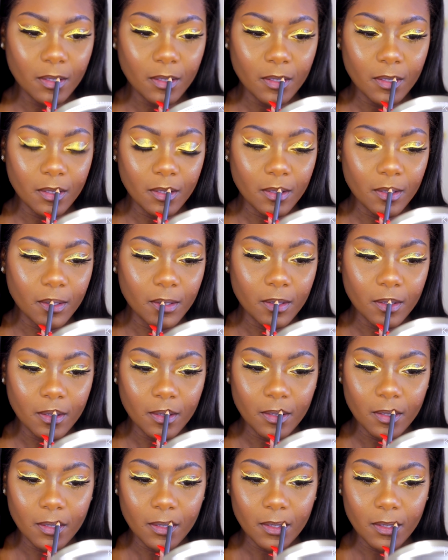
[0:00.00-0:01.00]

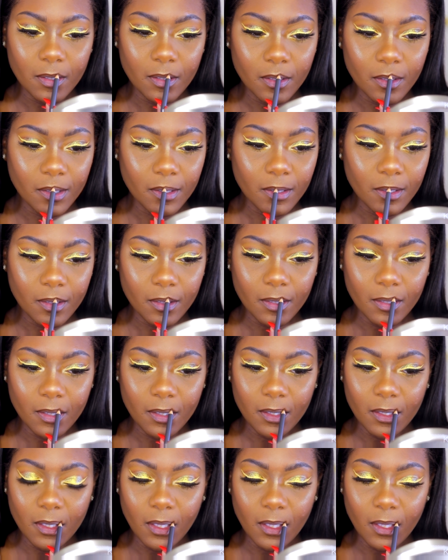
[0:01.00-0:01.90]
No one is speaking in this clip.